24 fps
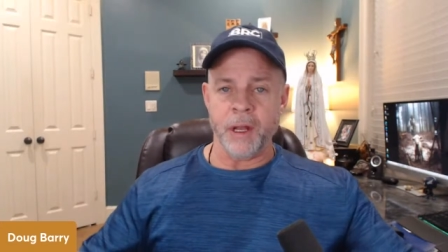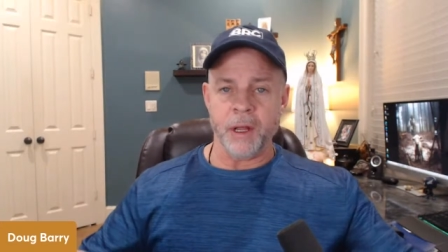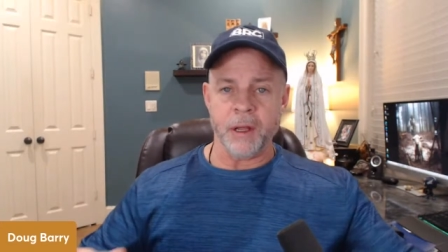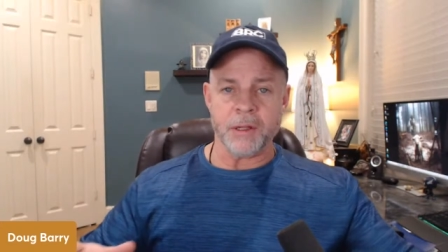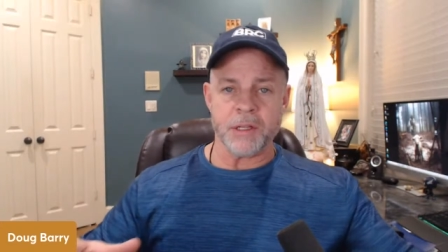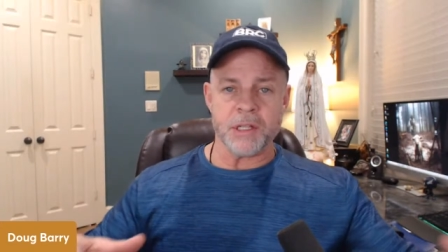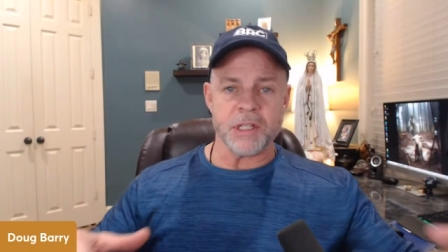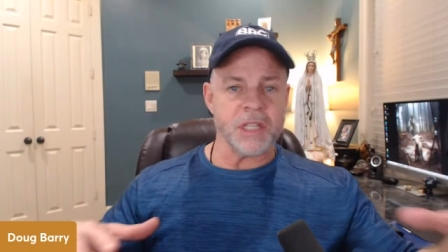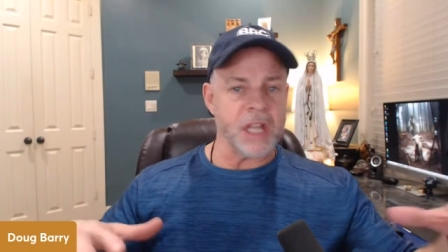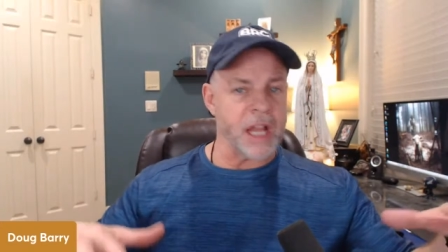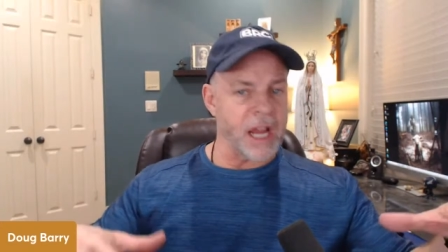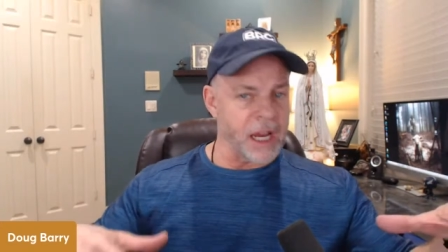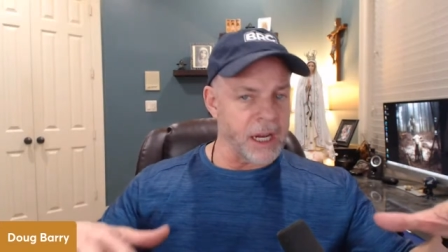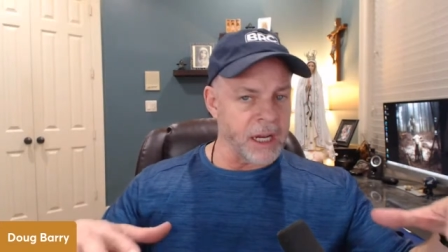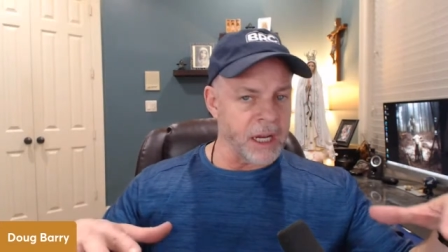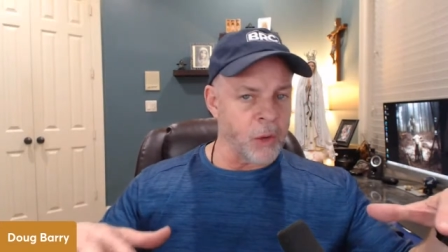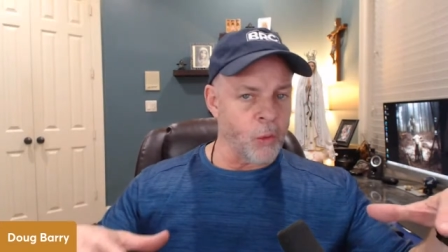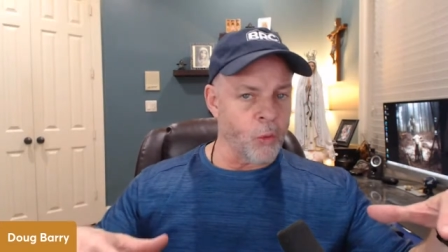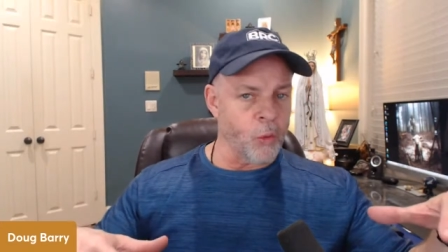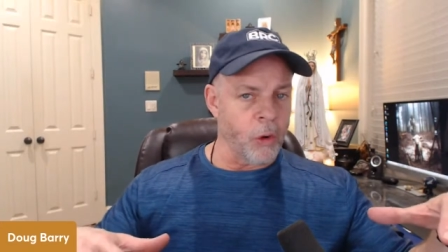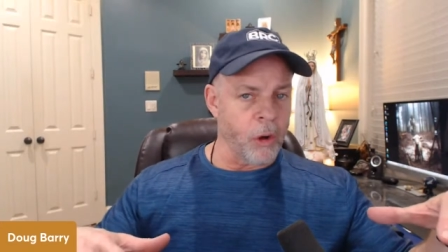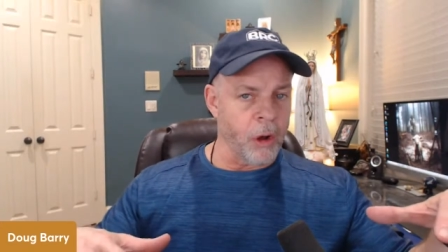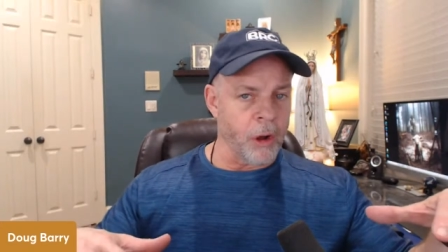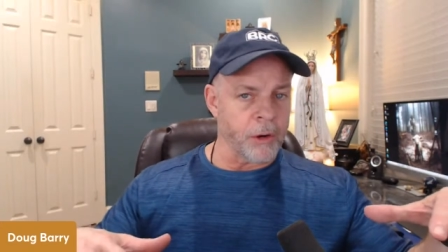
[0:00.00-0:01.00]
a
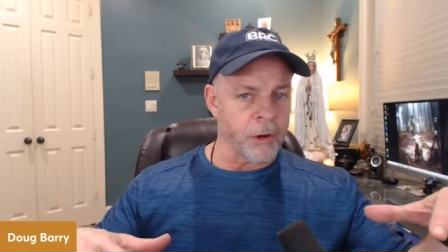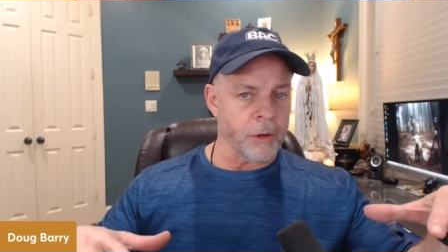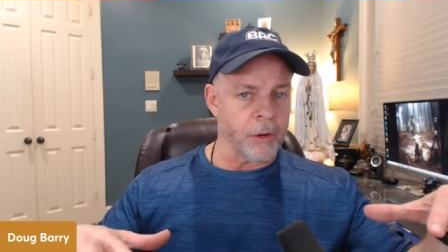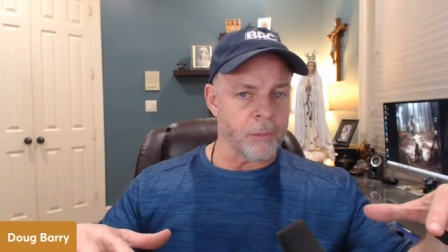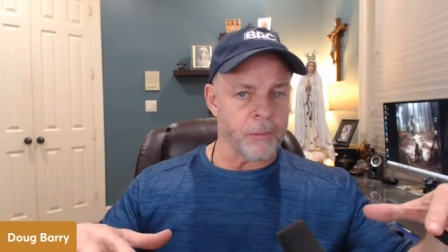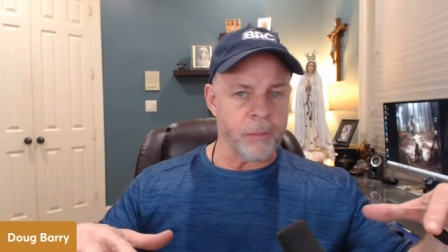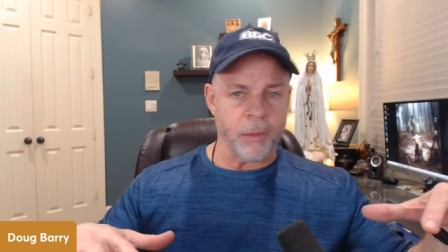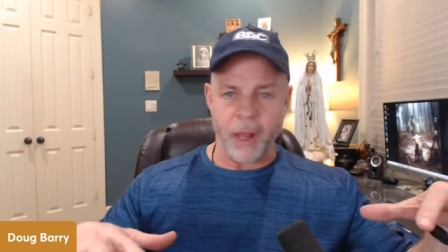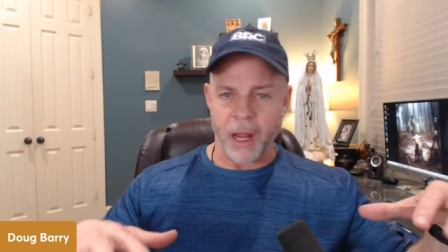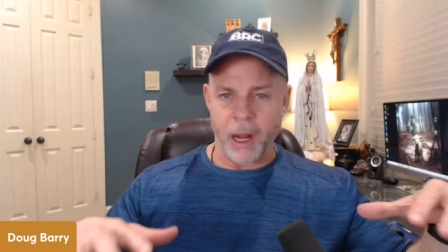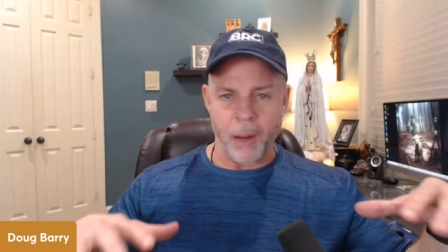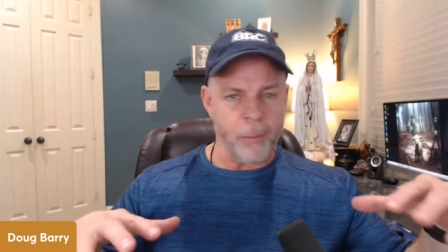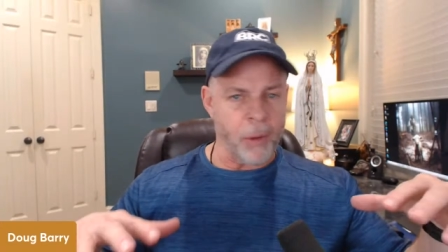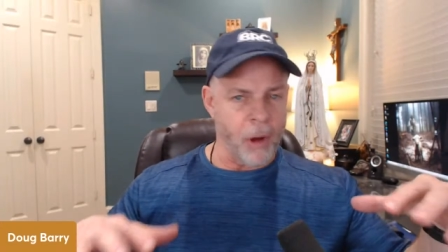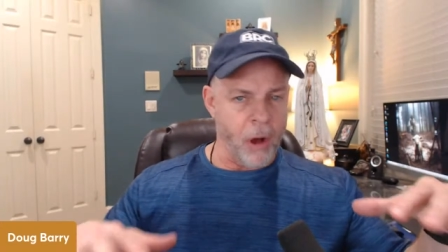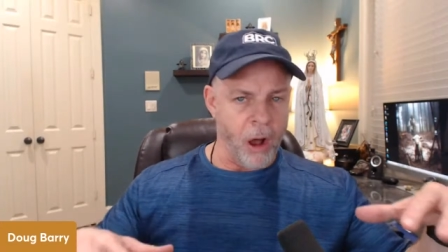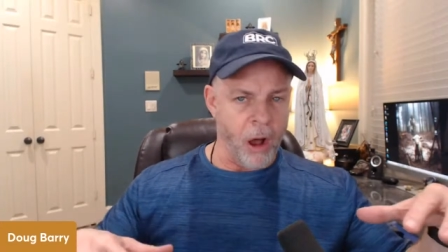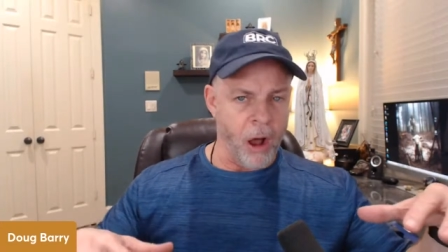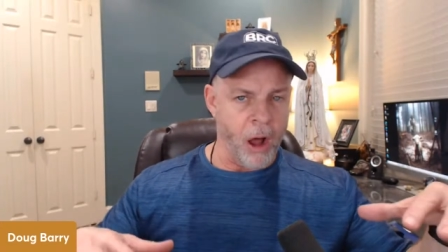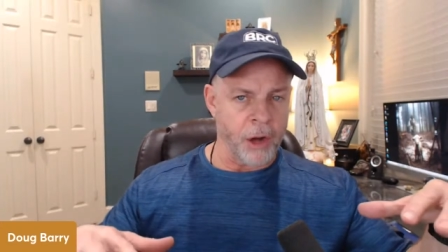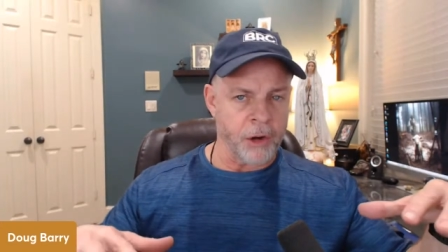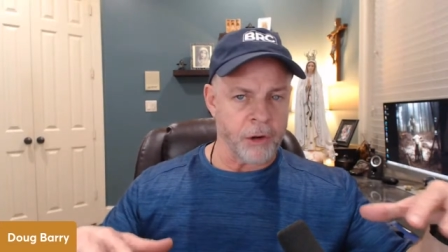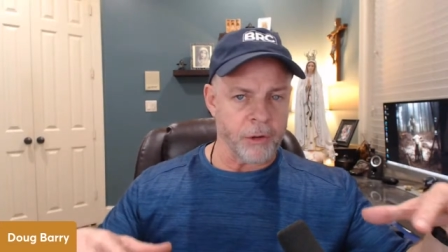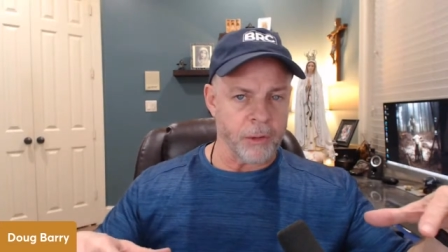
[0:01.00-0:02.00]
standing water, like a
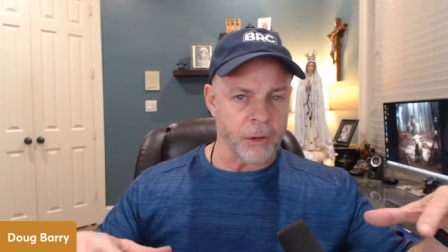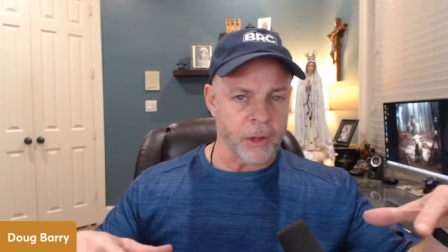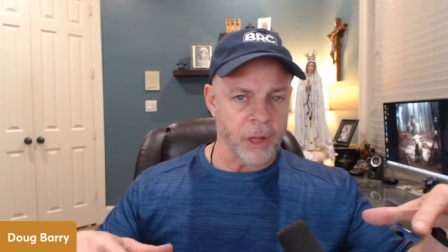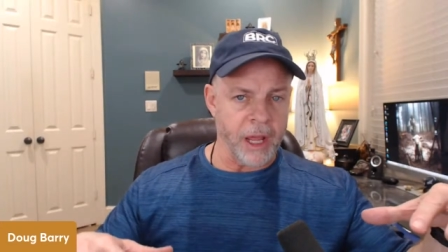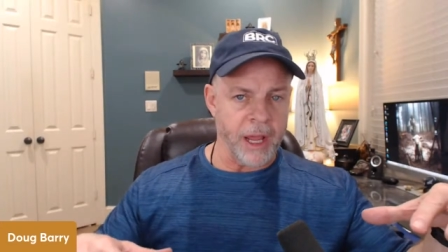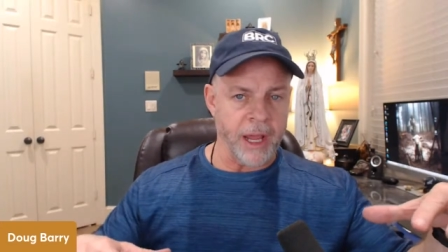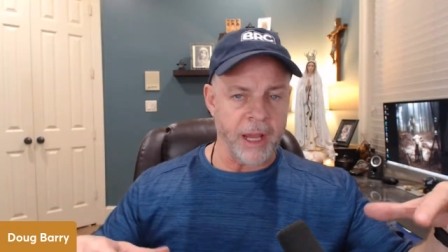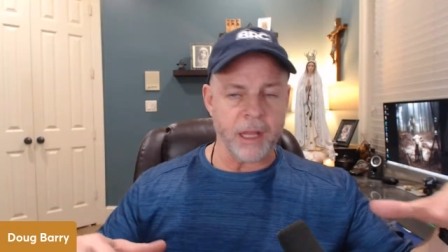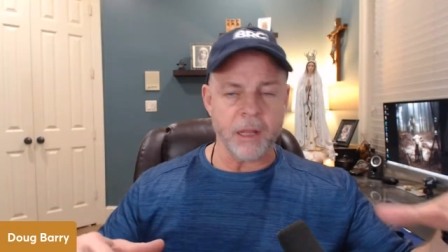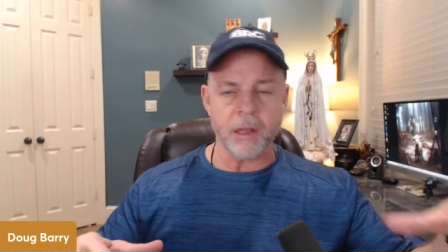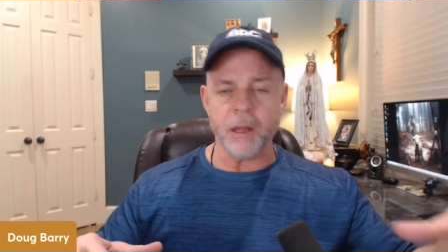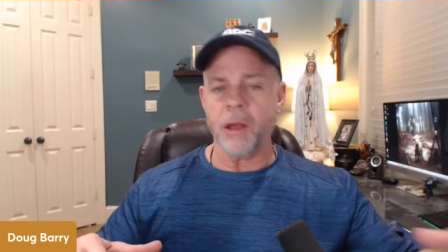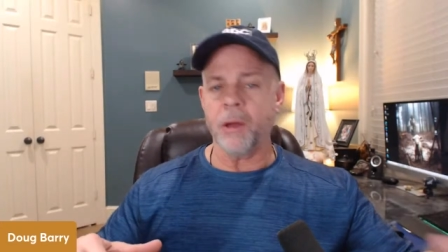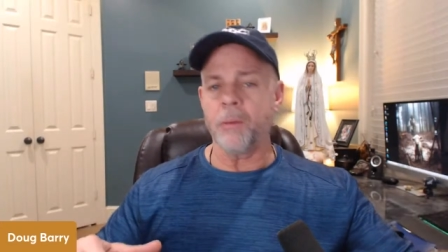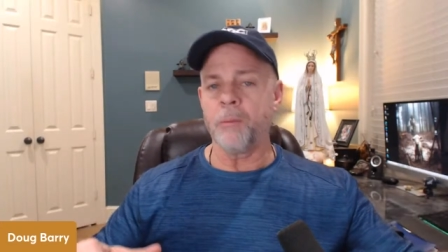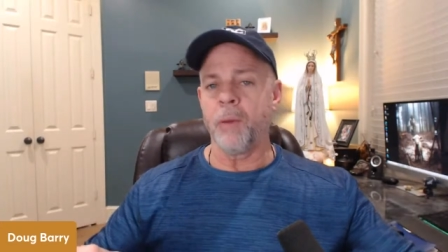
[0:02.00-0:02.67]
pond or a lake.